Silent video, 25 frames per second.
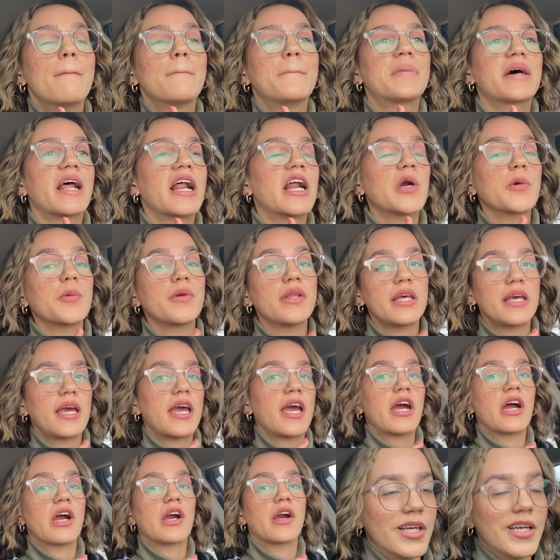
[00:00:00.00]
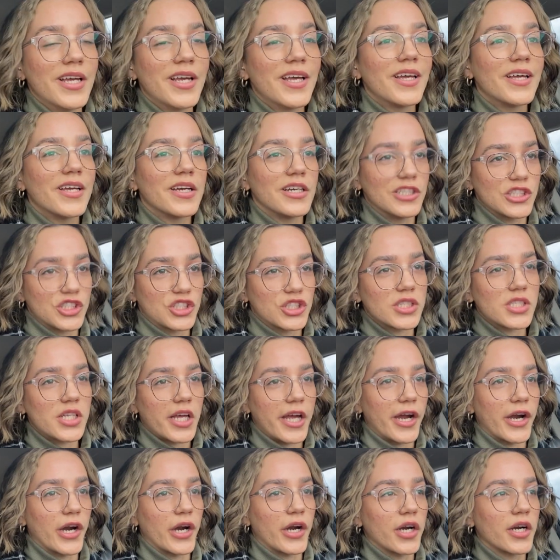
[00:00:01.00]
but i don't really care it's just
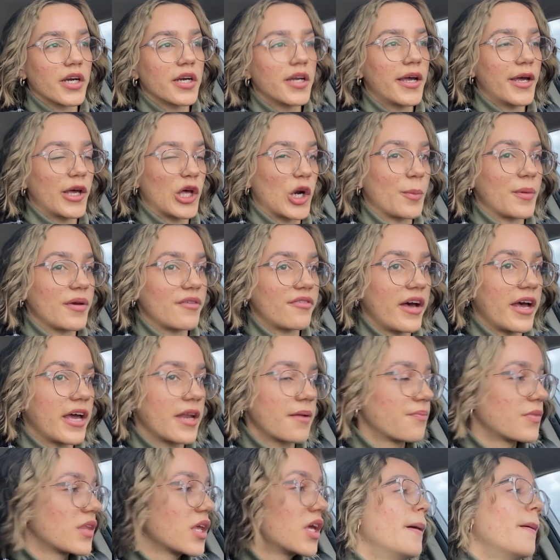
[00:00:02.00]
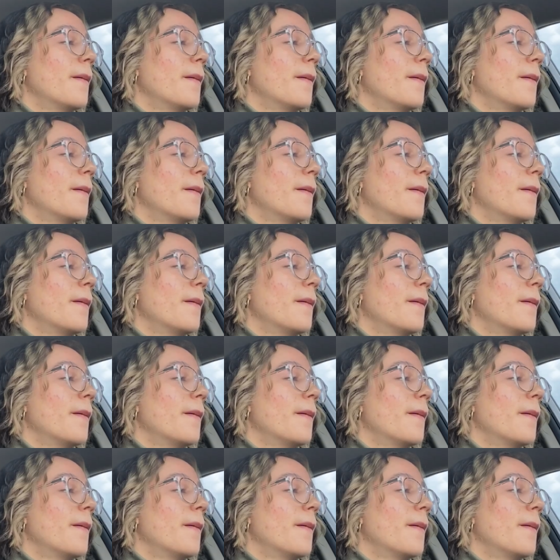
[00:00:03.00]
hair it'll be fine